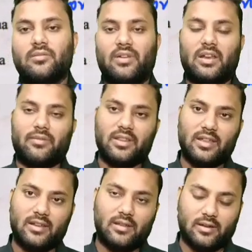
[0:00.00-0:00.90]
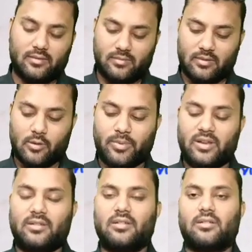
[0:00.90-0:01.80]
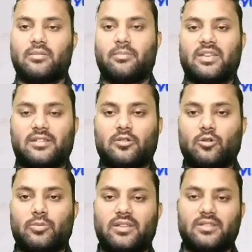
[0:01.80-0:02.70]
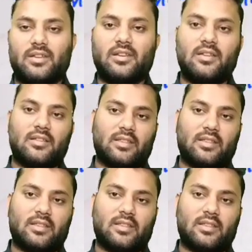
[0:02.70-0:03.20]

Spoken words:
Whenever there is operation mastectomy is there,